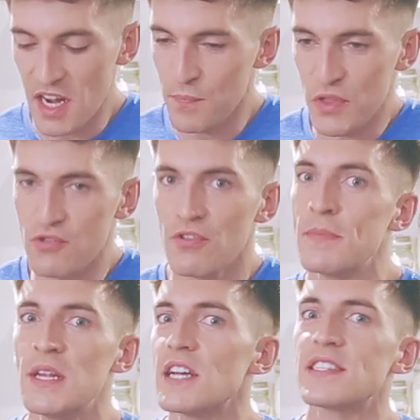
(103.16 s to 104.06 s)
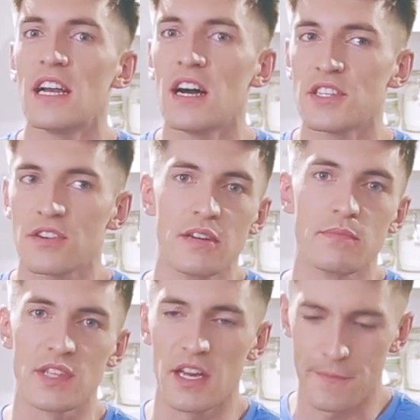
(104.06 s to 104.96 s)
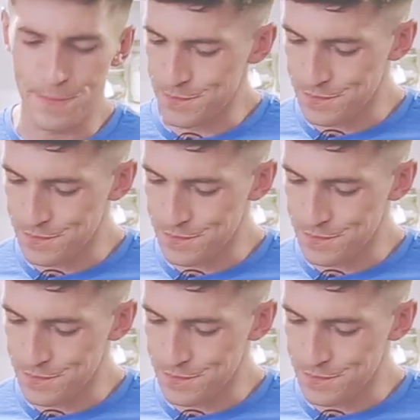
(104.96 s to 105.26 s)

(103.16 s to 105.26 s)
like creamy Nutella ice cream, so